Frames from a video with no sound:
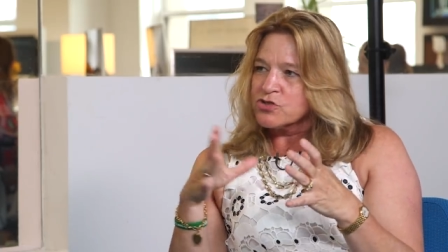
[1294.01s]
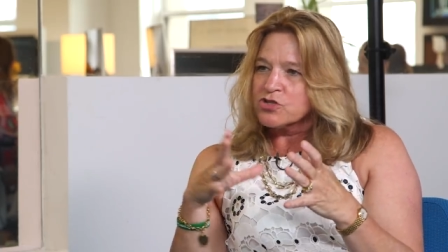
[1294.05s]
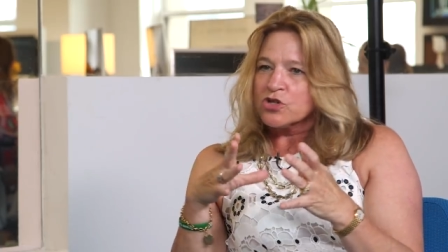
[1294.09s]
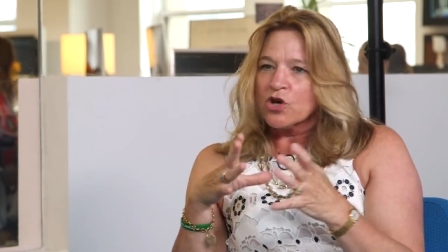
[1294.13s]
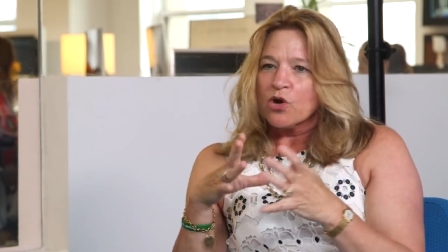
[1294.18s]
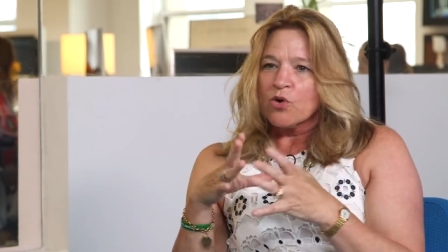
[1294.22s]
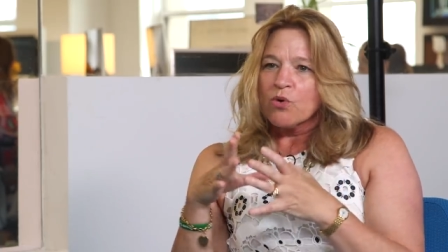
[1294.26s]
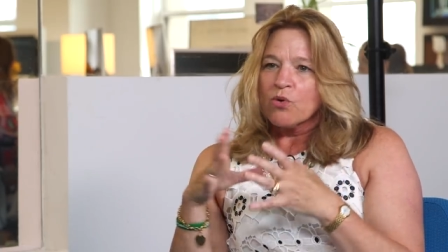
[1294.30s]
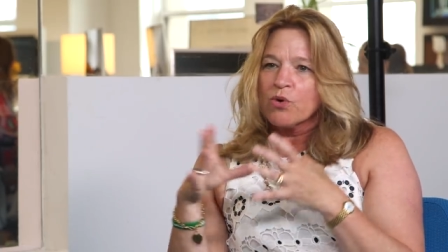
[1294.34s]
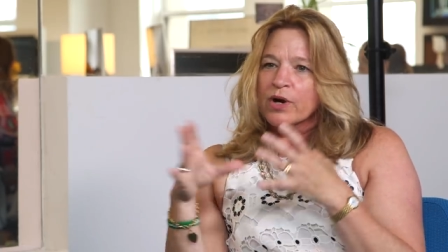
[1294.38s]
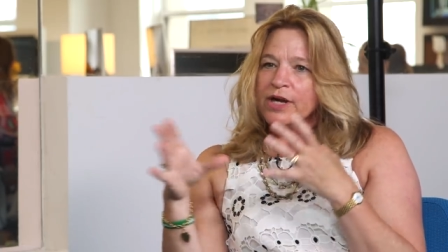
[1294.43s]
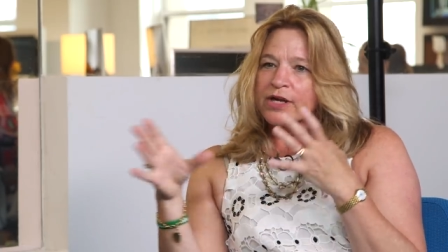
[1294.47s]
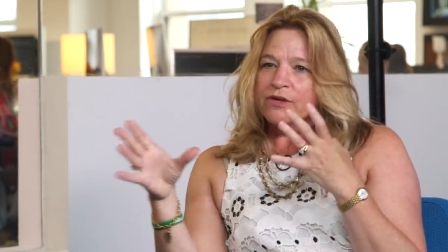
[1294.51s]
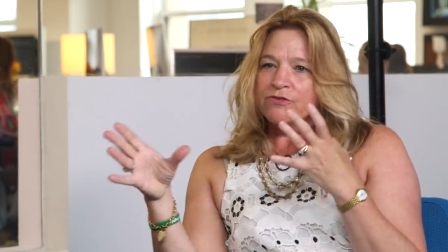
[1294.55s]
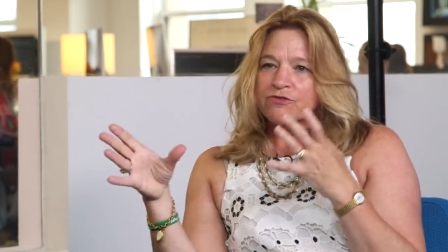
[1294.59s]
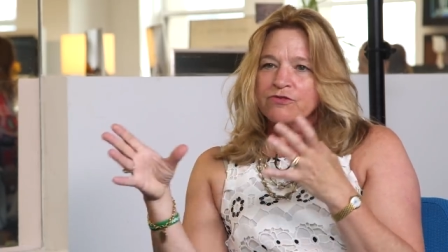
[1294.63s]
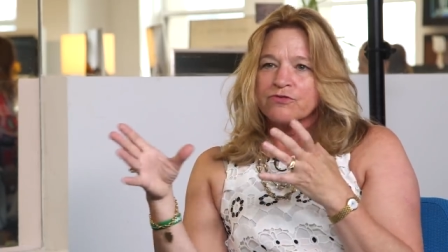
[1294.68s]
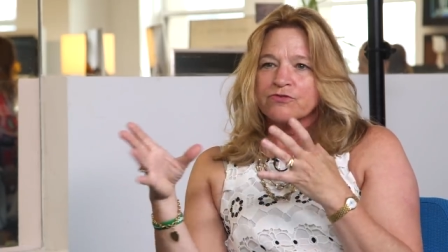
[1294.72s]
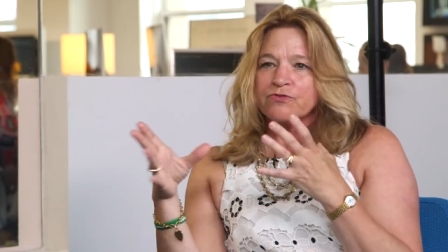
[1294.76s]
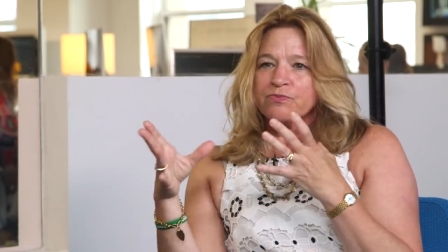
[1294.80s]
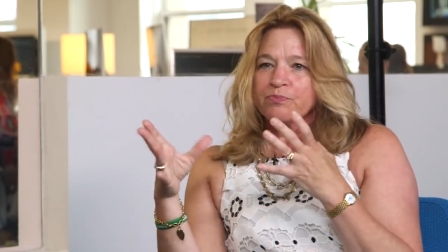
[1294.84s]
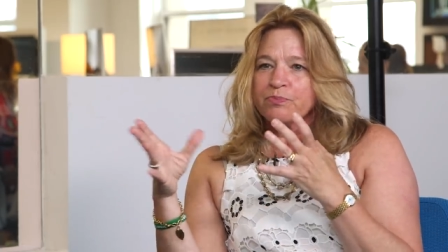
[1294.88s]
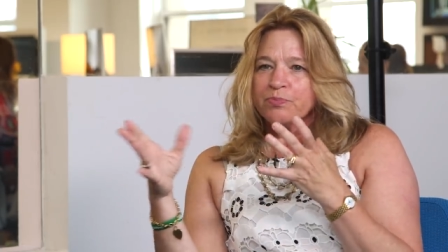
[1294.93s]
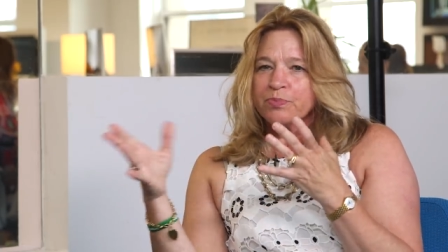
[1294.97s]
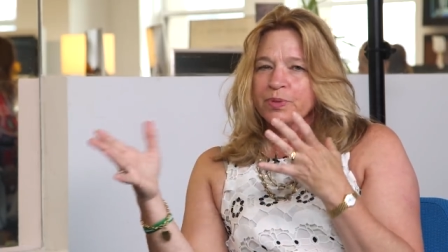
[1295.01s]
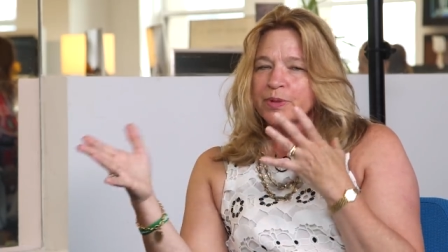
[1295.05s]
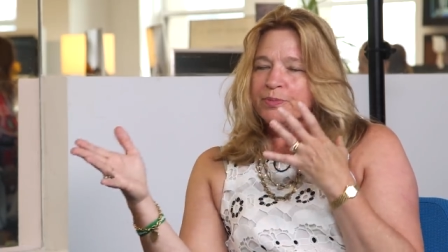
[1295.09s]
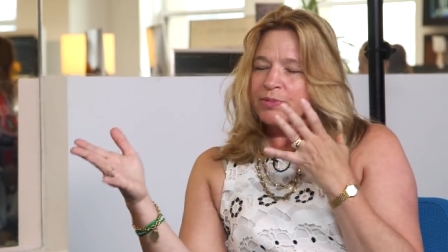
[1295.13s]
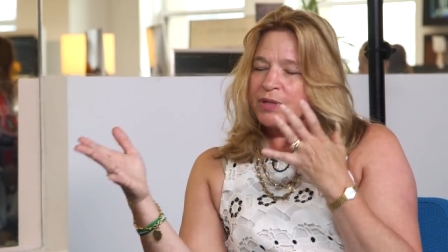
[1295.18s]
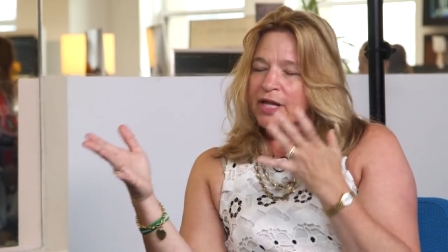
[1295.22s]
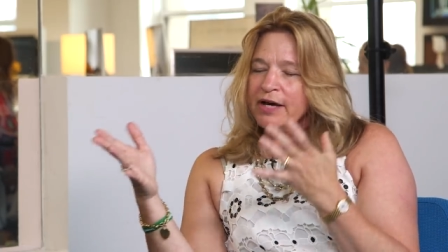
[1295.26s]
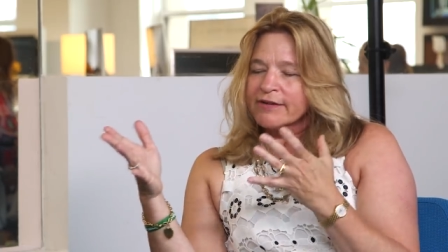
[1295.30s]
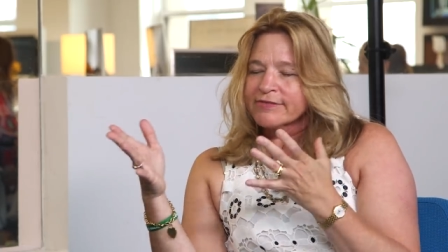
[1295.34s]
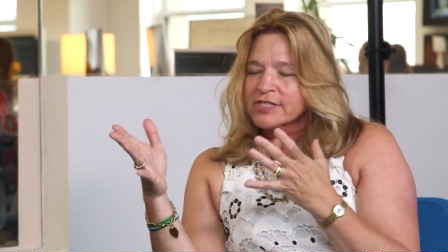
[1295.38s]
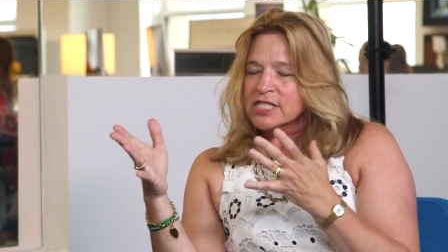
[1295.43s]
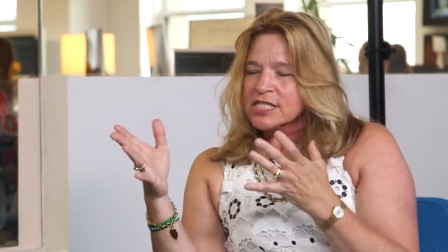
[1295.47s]
so if
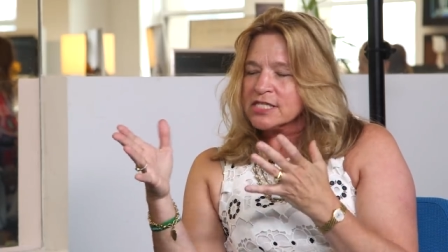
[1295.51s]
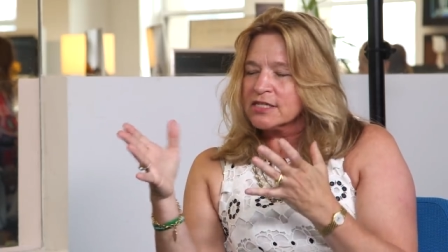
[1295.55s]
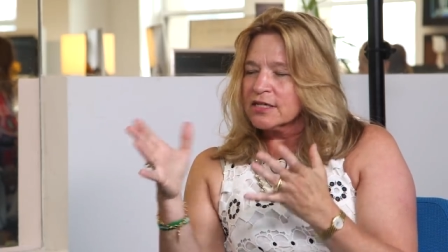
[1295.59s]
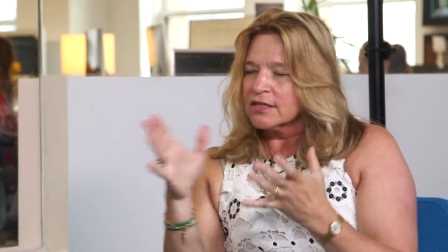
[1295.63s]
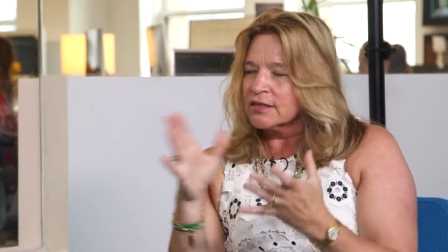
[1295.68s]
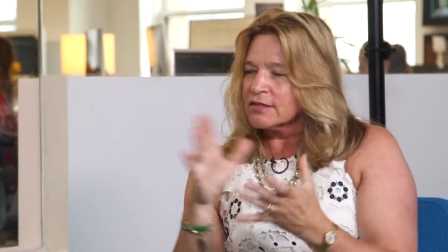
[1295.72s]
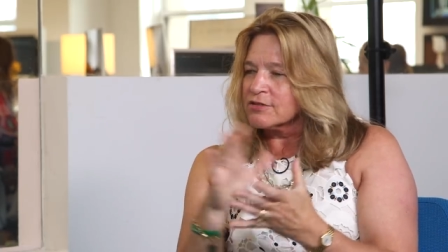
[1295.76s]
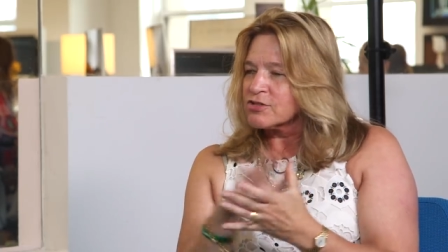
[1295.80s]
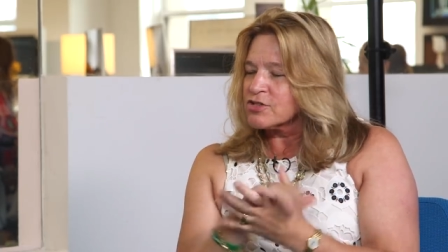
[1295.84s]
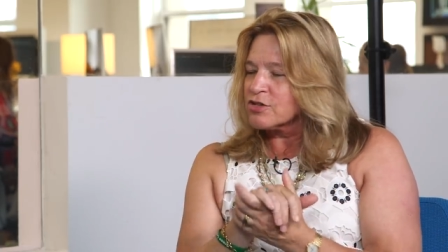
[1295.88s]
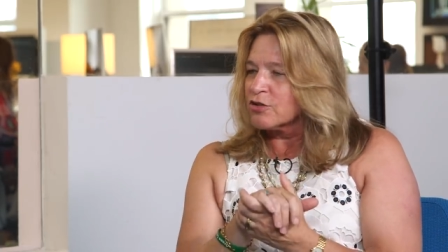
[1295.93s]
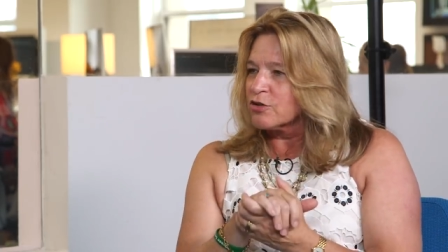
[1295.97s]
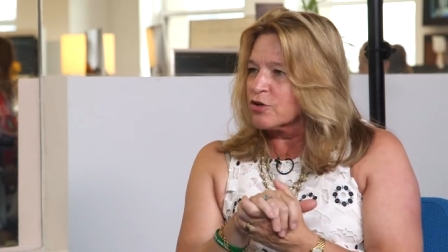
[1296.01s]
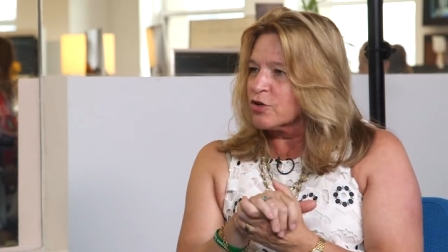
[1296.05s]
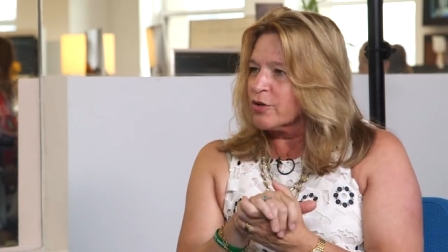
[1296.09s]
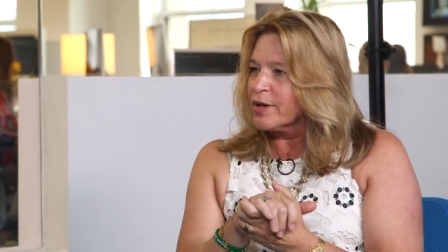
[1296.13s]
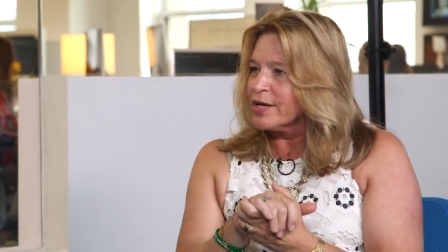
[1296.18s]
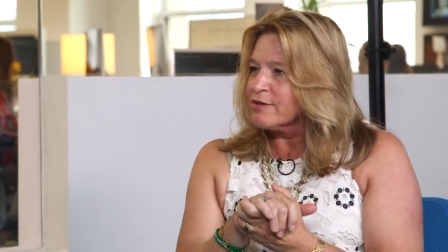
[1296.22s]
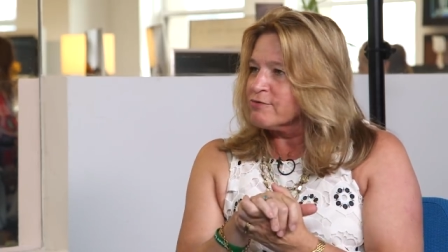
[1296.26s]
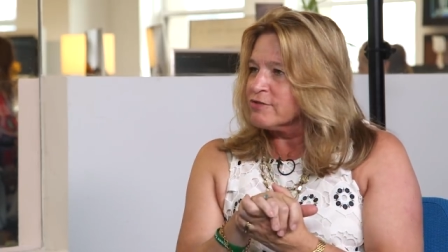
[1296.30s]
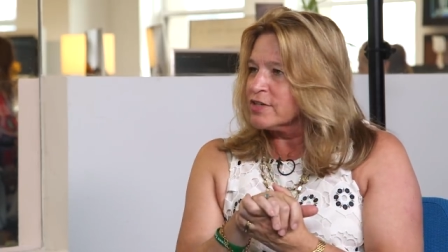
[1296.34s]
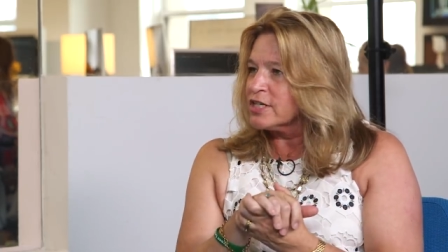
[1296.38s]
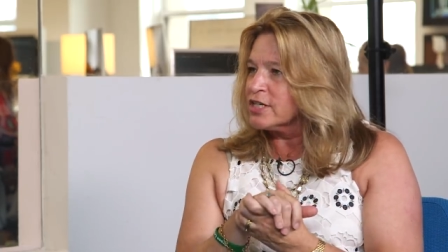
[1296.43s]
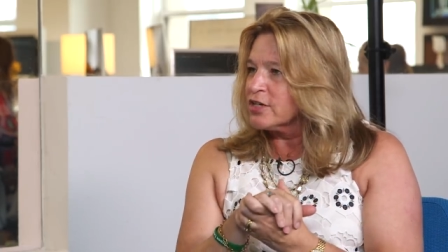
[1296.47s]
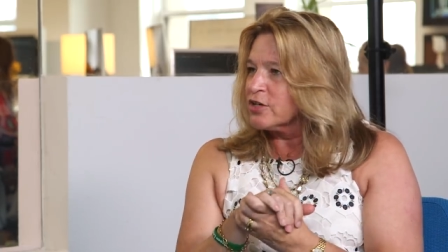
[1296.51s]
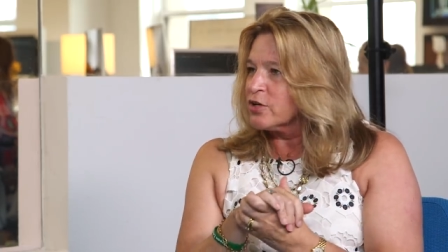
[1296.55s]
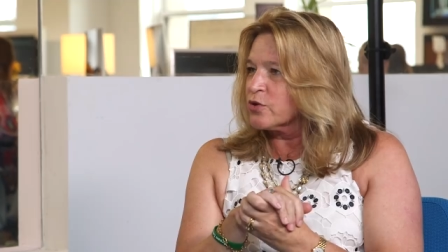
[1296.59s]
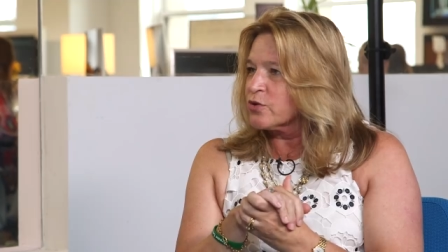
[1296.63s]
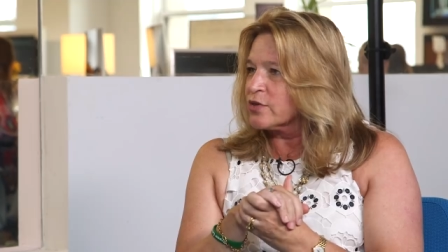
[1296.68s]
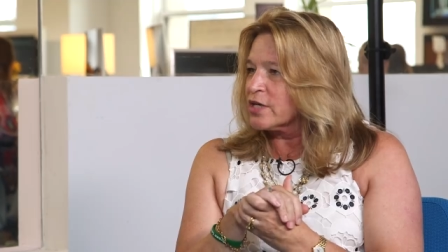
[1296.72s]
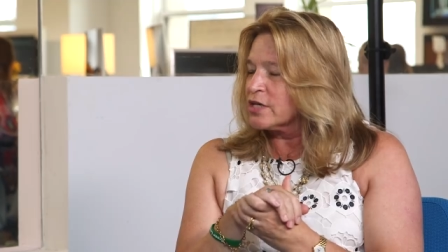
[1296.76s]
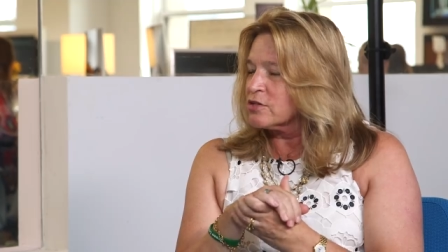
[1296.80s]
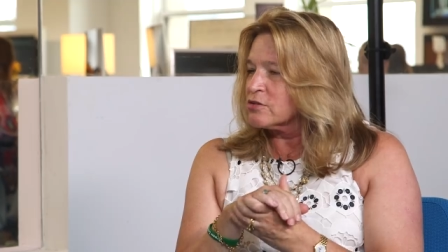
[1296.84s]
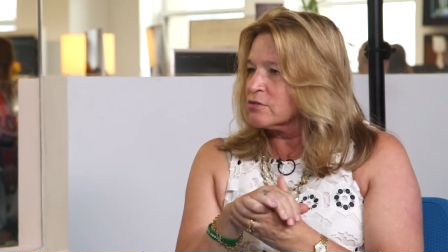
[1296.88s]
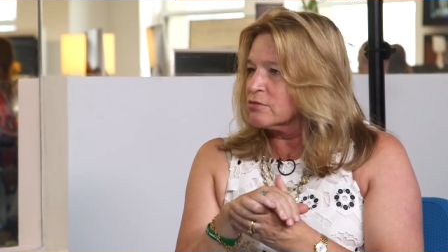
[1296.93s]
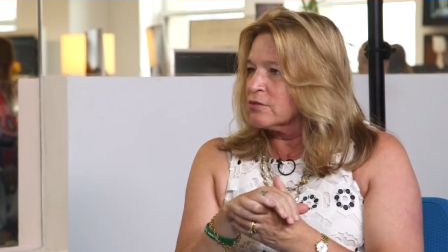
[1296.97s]
people haven't seen, there's a great
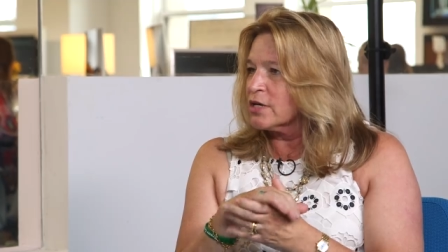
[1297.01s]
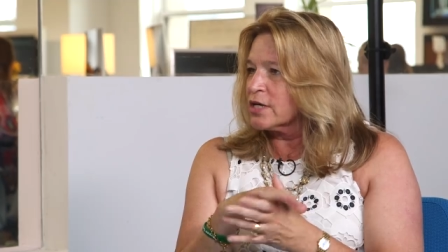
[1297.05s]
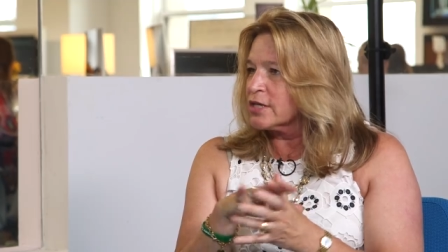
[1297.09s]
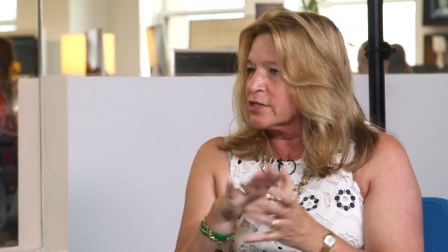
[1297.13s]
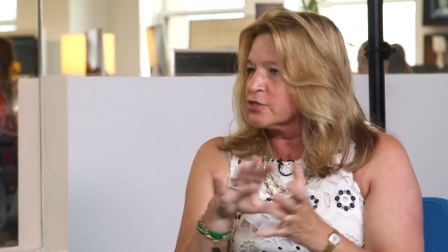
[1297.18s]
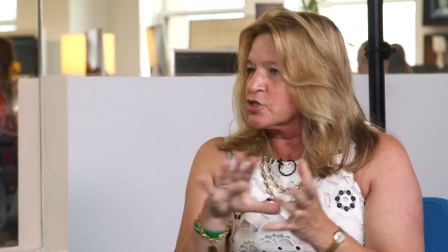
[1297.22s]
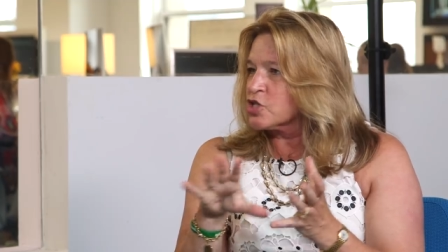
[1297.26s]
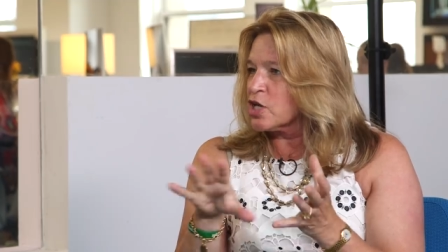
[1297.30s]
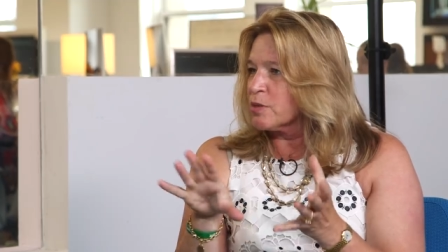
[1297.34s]
video that uh,